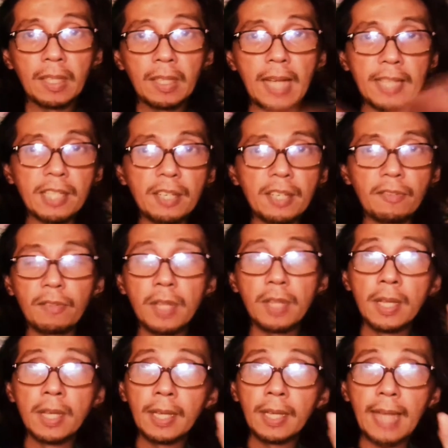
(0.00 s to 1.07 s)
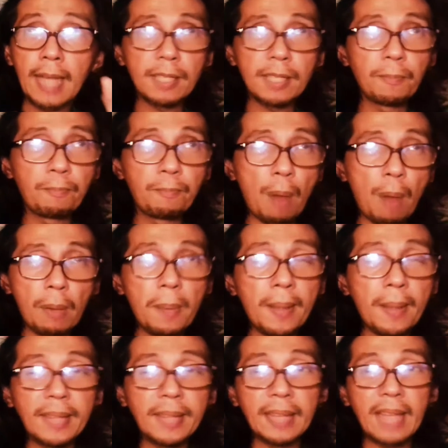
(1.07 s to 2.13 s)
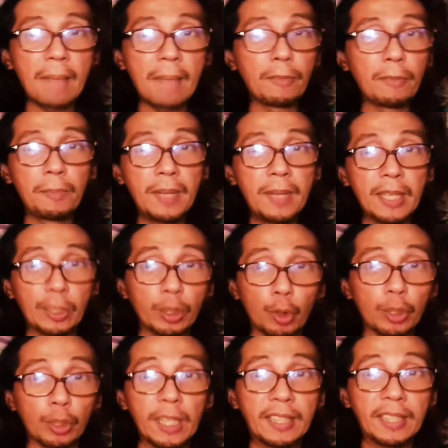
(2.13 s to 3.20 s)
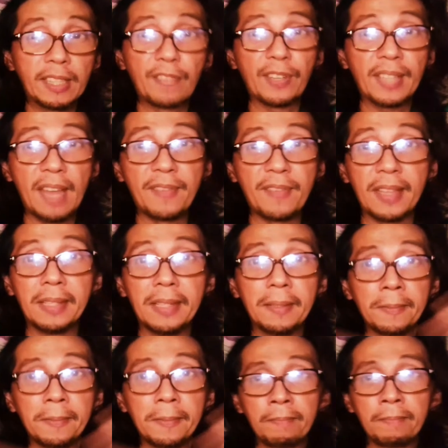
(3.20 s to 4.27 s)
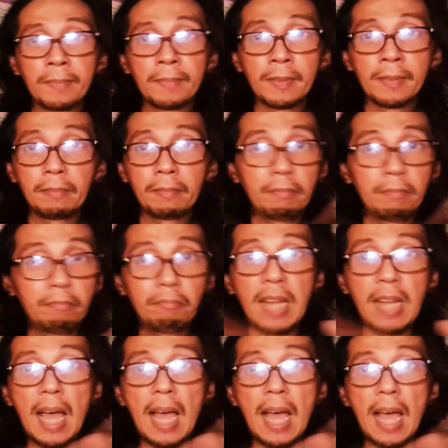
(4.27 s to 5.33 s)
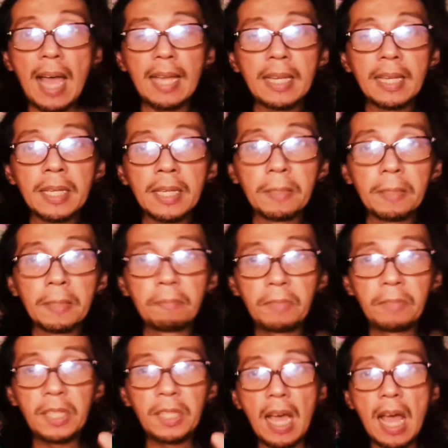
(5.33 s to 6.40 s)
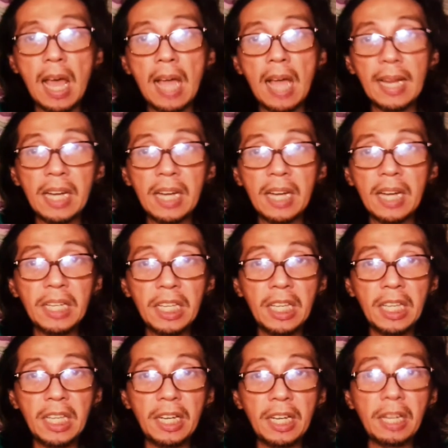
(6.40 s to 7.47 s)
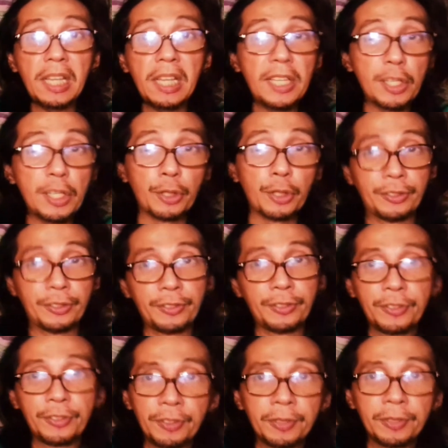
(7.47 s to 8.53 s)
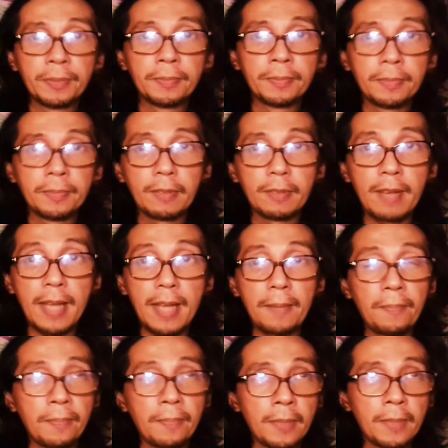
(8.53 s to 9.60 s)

Kasen probably by that time would be in a totally different level. Hindi nakakayanin ni Reheat yun. Right?